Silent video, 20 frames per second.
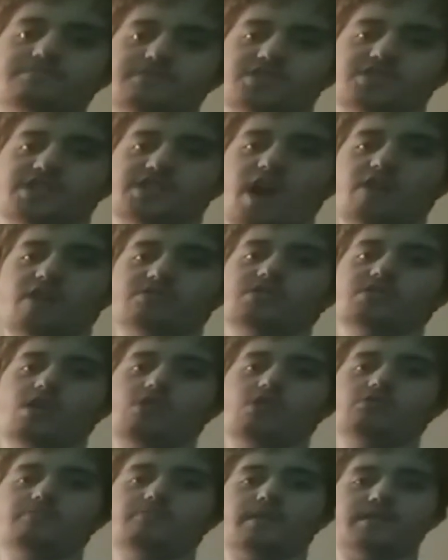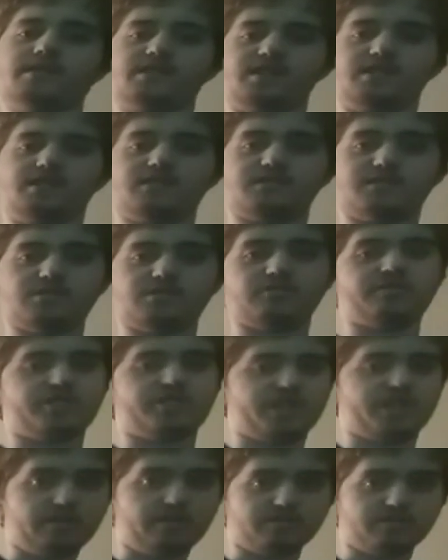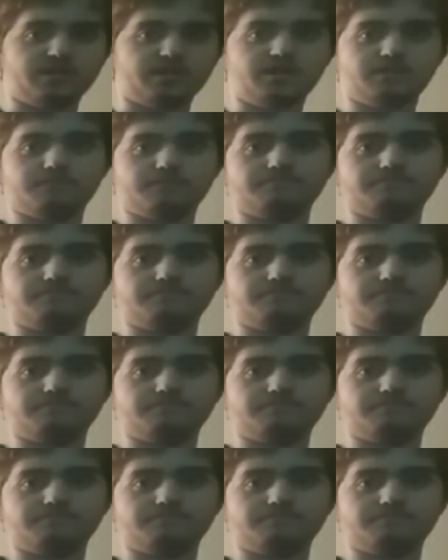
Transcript: Shout out to them, I think. So shout out to them.